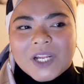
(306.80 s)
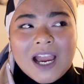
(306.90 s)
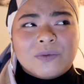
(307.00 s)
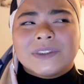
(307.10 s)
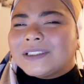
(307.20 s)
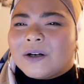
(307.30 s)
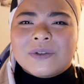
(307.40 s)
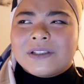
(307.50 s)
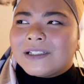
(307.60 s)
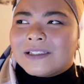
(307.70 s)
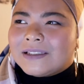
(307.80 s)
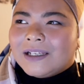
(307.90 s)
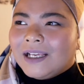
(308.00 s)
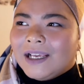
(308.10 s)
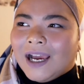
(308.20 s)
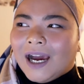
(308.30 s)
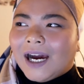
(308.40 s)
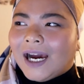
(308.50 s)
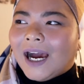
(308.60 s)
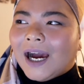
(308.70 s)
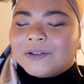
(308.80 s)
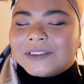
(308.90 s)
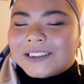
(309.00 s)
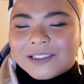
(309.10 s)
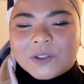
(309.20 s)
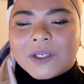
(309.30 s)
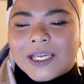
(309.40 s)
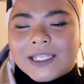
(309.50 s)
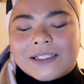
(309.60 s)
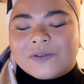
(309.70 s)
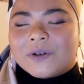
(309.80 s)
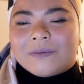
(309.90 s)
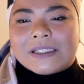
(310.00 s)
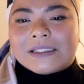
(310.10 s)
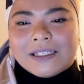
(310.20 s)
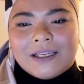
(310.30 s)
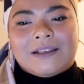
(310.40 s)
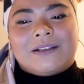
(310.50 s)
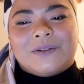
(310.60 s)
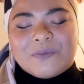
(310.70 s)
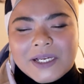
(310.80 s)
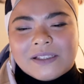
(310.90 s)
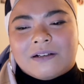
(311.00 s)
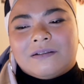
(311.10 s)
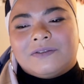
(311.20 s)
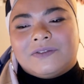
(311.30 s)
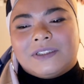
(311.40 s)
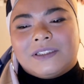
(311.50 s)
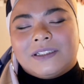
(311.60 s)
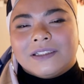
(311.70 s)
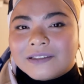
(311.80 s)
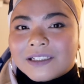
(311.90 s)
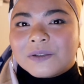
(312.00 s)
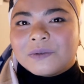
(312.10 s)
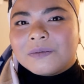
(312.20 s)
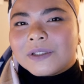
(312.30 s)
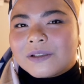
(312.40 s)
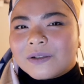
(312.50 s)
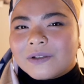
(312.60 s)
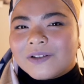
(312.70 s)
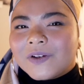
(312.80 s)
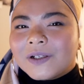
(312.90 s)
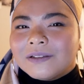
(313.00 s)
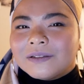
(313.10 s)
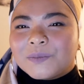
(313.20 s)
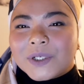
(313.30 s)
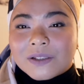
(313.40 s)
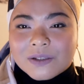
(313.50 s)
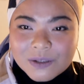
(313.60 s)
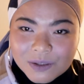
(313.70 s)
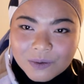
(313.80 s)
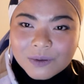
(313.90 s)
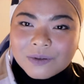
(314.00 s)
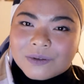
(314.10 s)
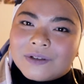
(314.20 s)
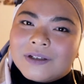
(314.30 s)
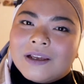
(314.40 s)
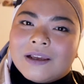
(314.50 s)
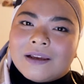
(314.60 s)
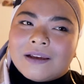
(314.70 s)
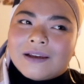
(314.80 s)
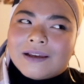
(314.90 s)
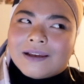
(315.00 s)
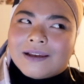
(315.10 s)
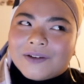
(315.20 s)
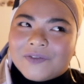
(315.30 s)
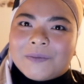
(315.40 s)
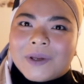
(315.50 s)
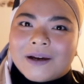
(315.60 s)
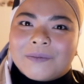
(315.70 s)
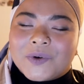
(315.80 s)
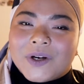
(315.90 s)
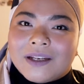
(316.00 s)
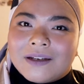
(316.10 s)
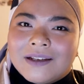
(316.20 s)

I was just looking at the script and said to myself, this will be so difficult but so good if it become great.